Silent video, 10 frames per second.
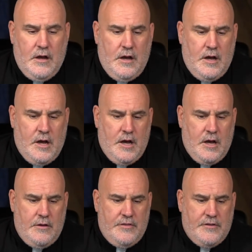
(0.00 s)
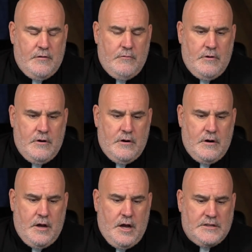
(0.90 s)
There
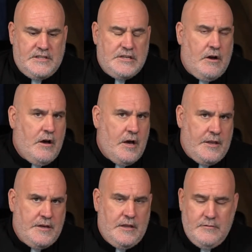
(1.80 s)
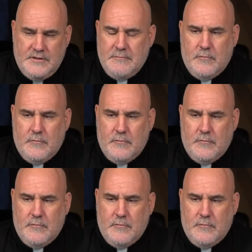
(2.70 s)
were a ton, there was,